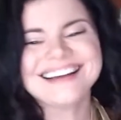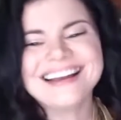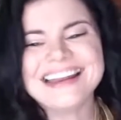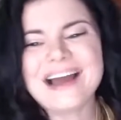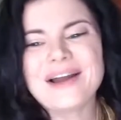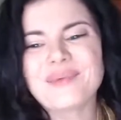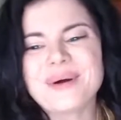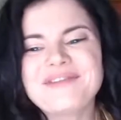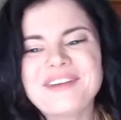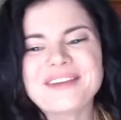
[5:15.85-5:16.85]
Now I have
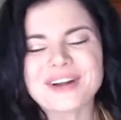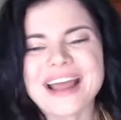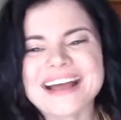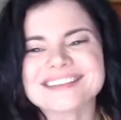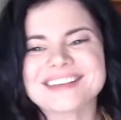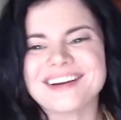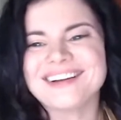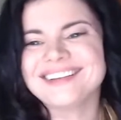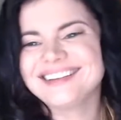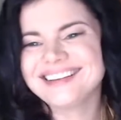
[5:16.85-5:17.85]
one favor to ask
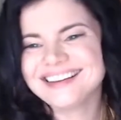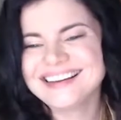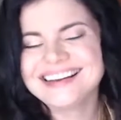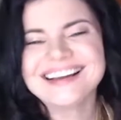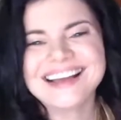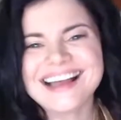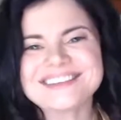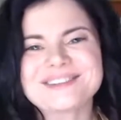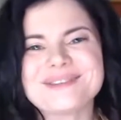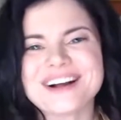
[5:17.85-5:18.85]
y'all. As
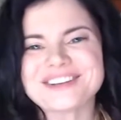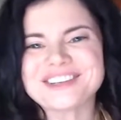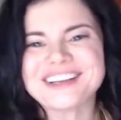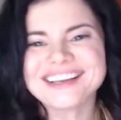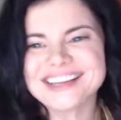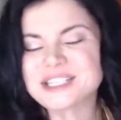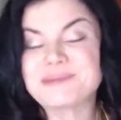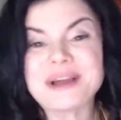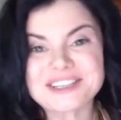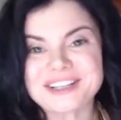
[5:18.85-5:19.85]
you're watching,
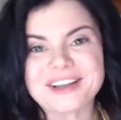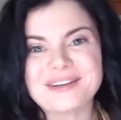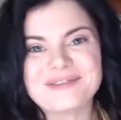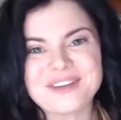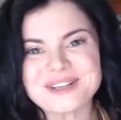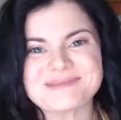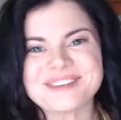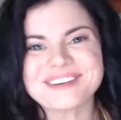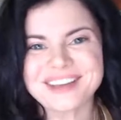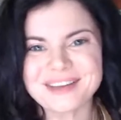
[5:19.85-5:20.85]
especially on
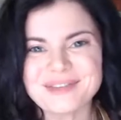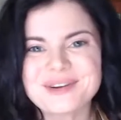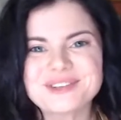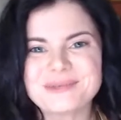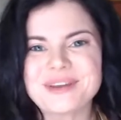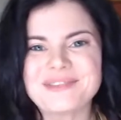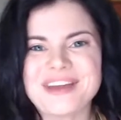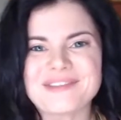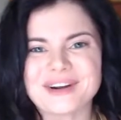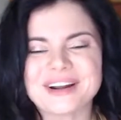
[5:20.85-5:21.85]
Facebook, if you could do me a
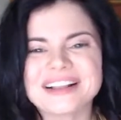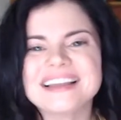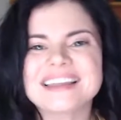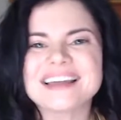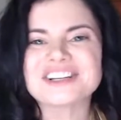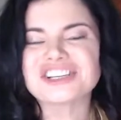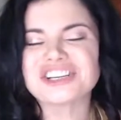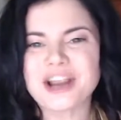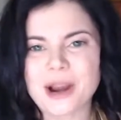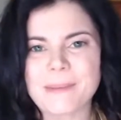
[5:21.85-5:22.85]
favor and click that
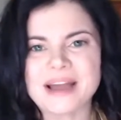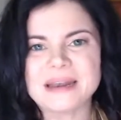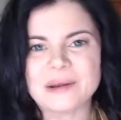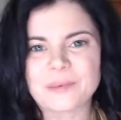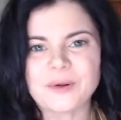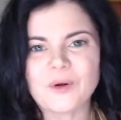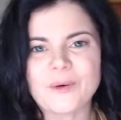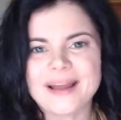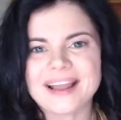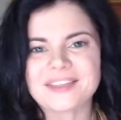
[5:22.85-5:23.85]
share button real
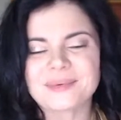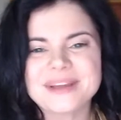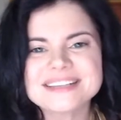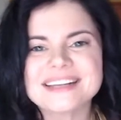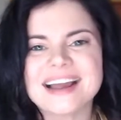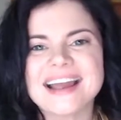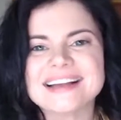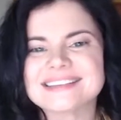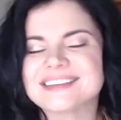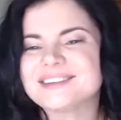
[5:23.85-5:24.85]
quick. And the reason I
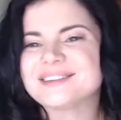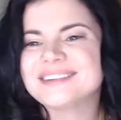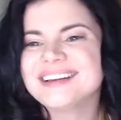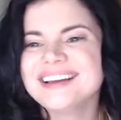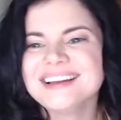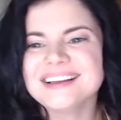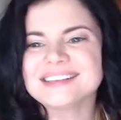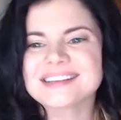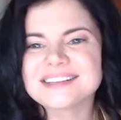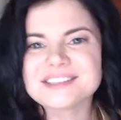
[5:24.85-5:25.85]
ask you
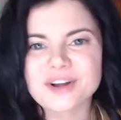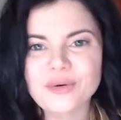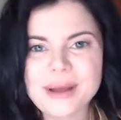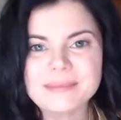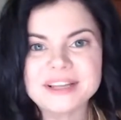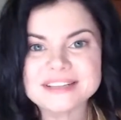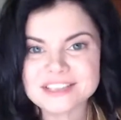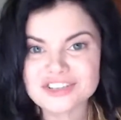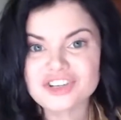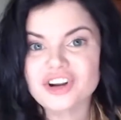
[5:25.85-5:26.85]
is because the gremlins
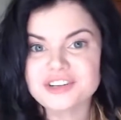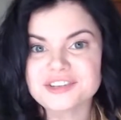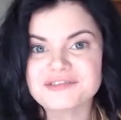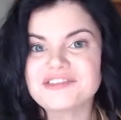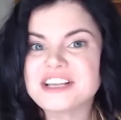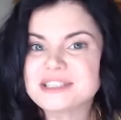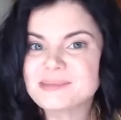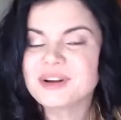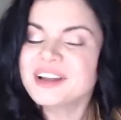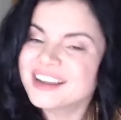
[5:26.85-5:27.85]
in charge of
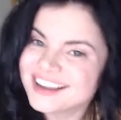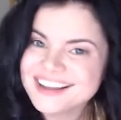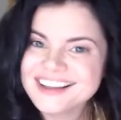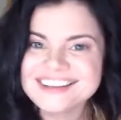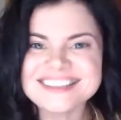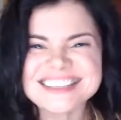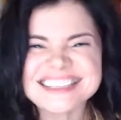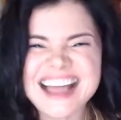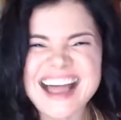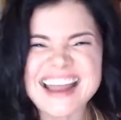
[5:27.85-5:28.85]
Facebook
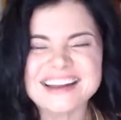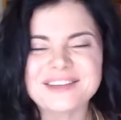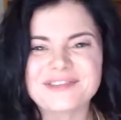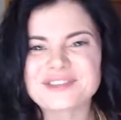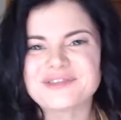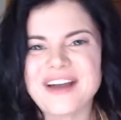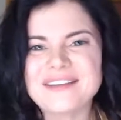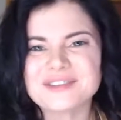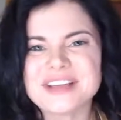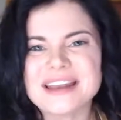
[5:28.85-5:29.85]
decide in the first 5
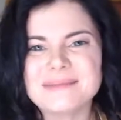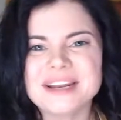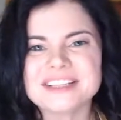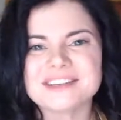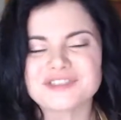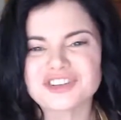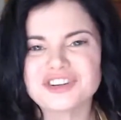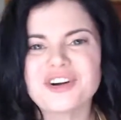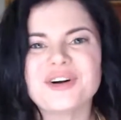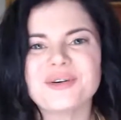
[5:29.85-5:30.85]
or 10 minutes of a
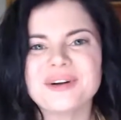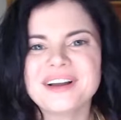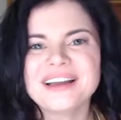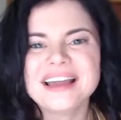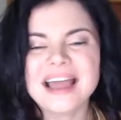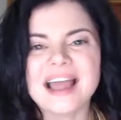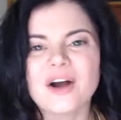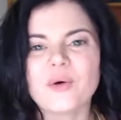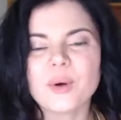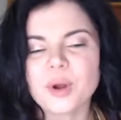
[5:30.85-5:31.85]
show
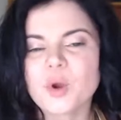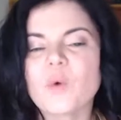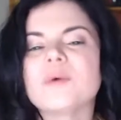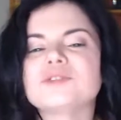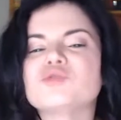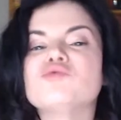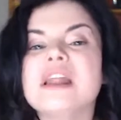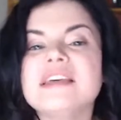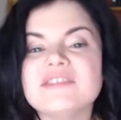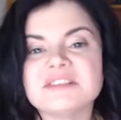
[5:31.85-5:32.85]
how, quote,
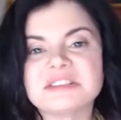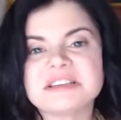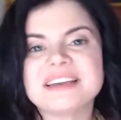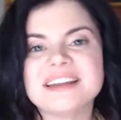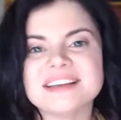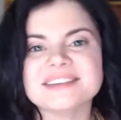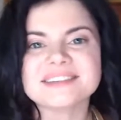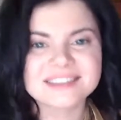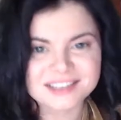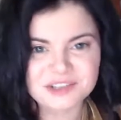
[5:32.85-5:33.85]
relevant it
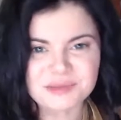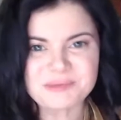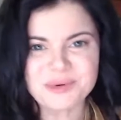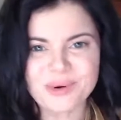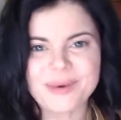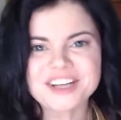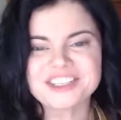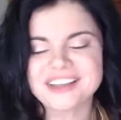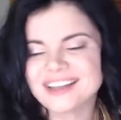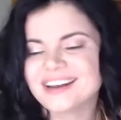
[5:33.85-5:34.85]
is to people who are
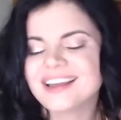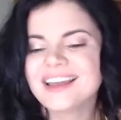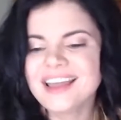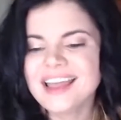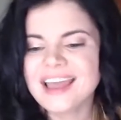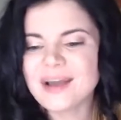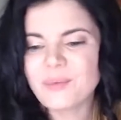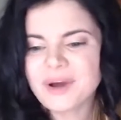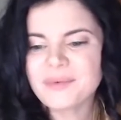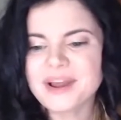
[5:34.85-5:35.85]
watching it. And
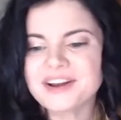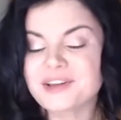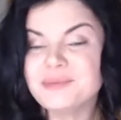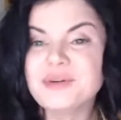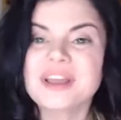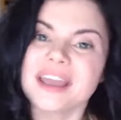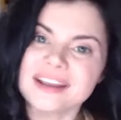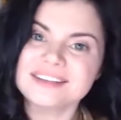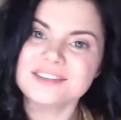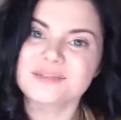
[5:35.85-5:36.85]
one way to
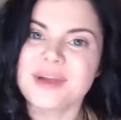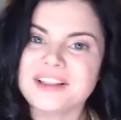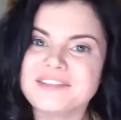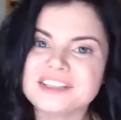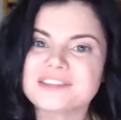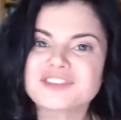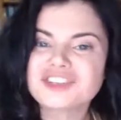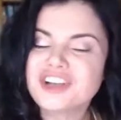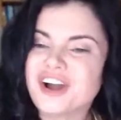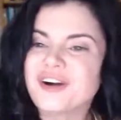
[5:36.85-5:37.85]
communicate the relevance of a
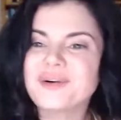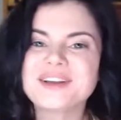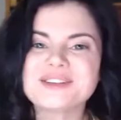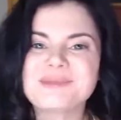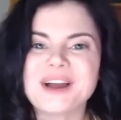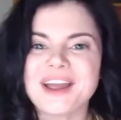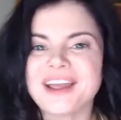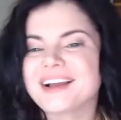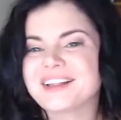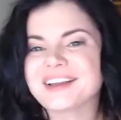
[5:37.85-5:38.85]
show is
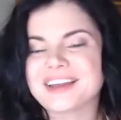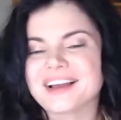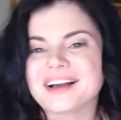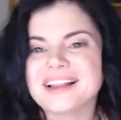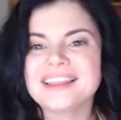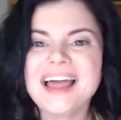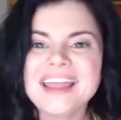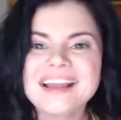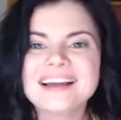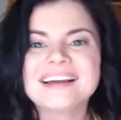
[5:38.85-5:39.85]
by clicking
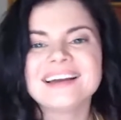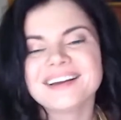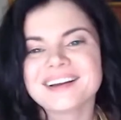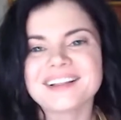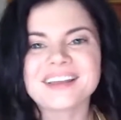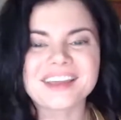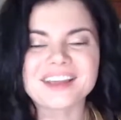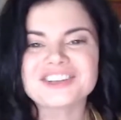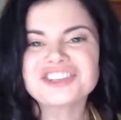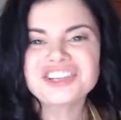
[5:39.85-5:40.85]
like,
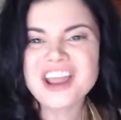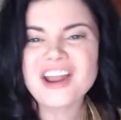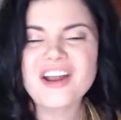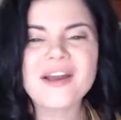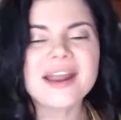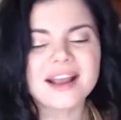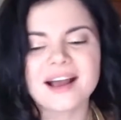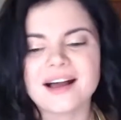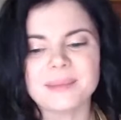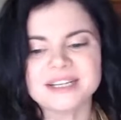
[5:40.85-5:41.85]
clicking share, and
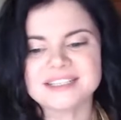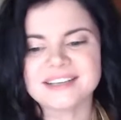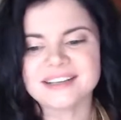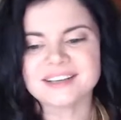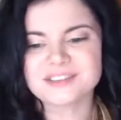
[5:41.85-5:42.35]
commenting.